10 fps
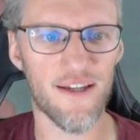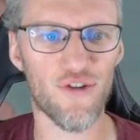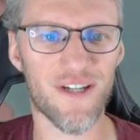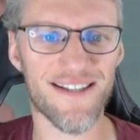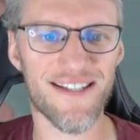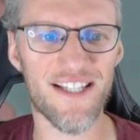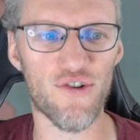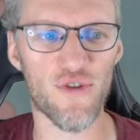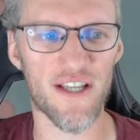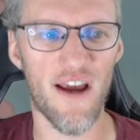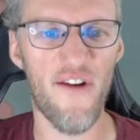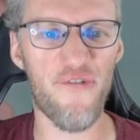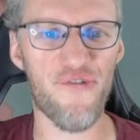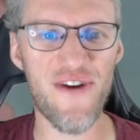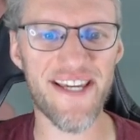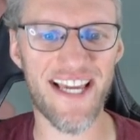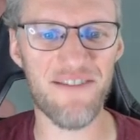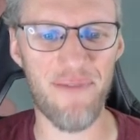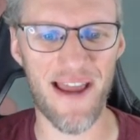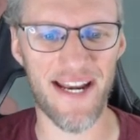you can see there's
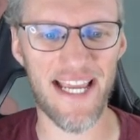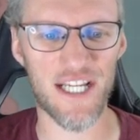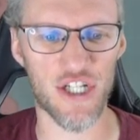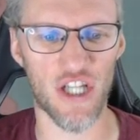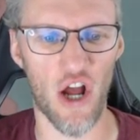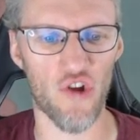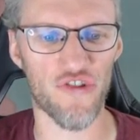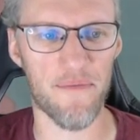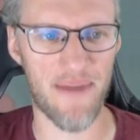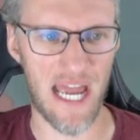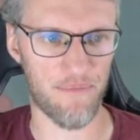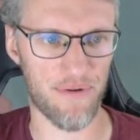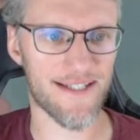freaking Pan-Asian on the map.